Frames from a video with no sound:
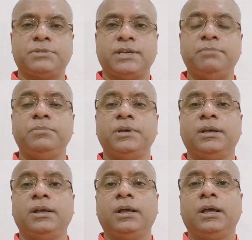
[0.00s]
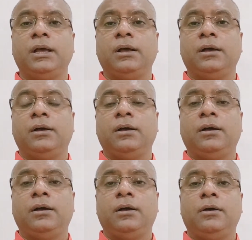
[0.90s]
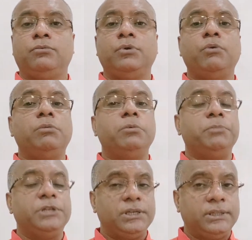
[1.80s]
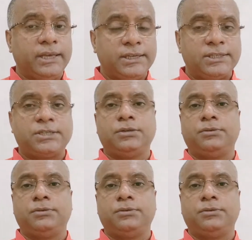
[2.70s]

time. We will be meeting next.